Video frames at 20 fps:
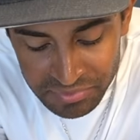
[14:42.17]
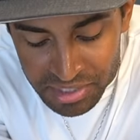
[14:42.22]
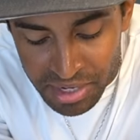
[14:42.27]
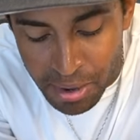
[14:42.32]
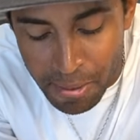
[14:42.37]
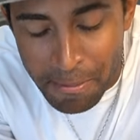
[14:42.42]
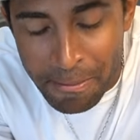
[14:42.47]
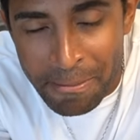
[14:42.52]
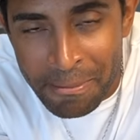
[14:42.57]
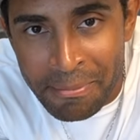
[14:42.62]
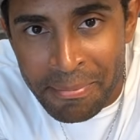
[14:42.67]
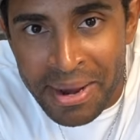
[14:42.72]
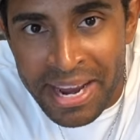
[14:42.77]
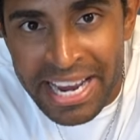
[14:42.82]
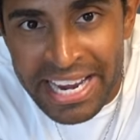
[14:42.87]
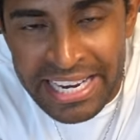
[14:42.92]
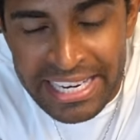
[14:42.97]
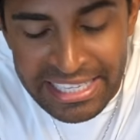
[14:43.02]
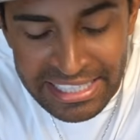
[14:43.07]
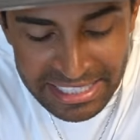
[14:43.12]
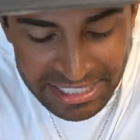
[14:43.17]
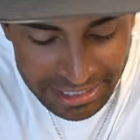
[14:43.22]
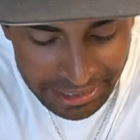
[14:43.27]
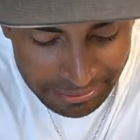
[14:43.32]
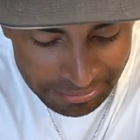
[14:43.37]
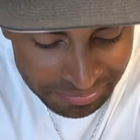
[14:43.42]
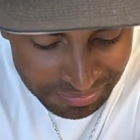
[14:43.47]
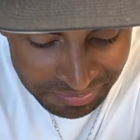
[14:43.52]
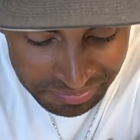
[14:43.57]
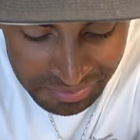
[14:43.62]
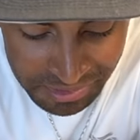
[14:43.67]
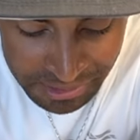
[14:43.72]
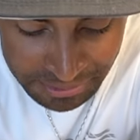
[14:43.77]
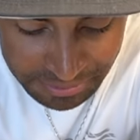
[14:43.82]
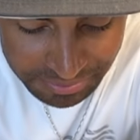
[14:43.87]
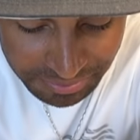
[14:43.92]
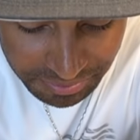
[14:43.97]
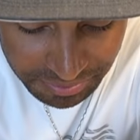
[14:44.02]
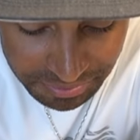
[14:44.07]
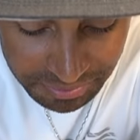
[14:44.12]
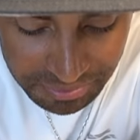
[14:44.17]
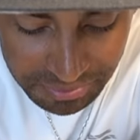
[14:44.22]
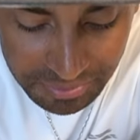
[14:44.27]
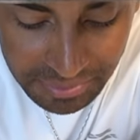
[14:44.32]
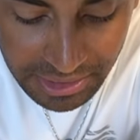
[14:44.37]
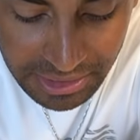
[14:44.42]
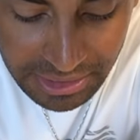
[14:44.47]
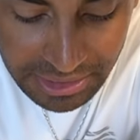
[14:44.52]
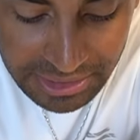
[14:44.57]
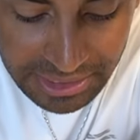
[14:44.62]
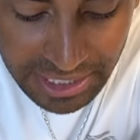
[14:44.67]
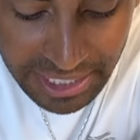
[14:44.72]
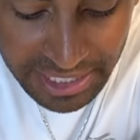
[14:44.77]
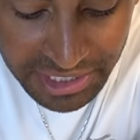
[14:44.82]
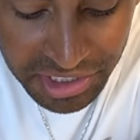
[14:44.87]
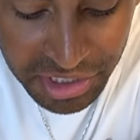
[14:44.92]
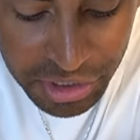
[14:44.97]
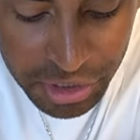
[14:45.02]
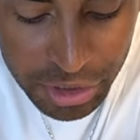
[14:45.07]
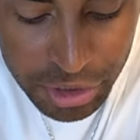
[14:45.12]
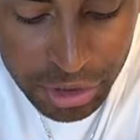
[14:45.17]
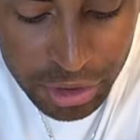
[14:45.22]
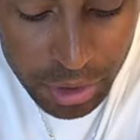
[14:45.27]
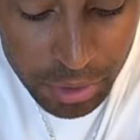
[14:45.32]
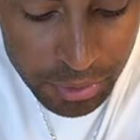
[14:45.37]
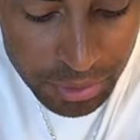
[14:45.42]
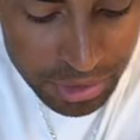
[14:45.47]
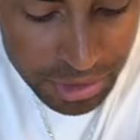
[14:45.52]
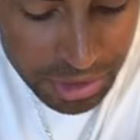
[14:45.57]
amazing. Guys, this is so